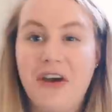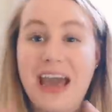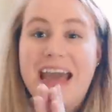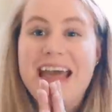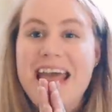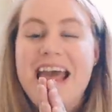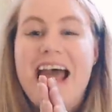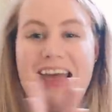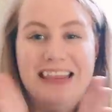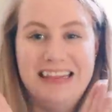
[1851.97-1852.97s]
Okay,
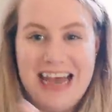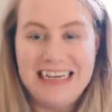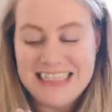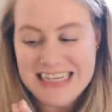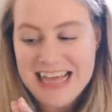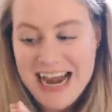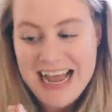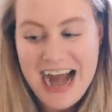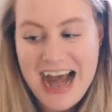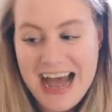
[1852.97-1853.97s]
and the last thing that I
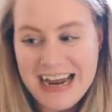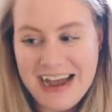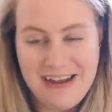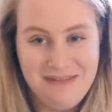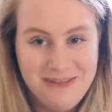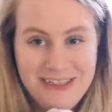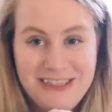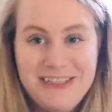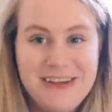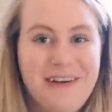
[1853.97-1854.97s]
got, I am
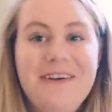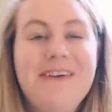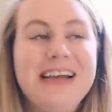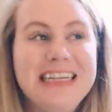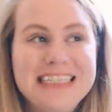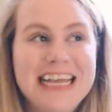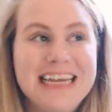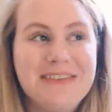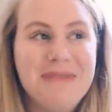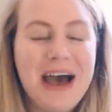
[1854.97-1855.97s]
so
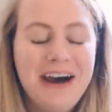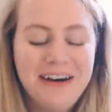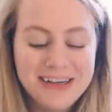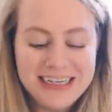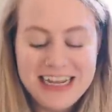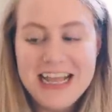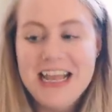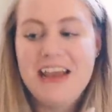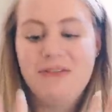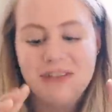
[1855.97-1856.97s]
excited about.
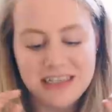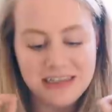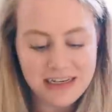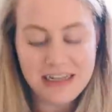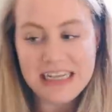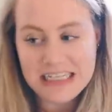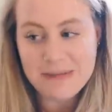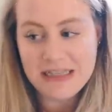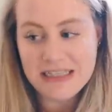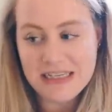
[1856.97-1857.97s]
It was a little
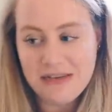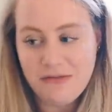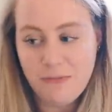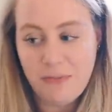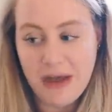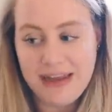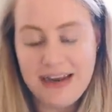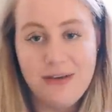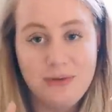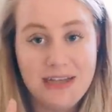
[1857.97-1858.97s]
expensive, but
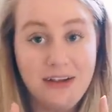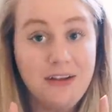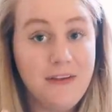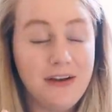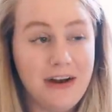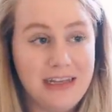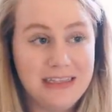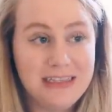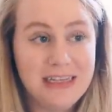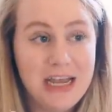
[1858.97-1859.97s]
it was on
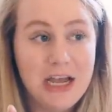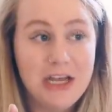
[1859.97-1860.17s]
clearance.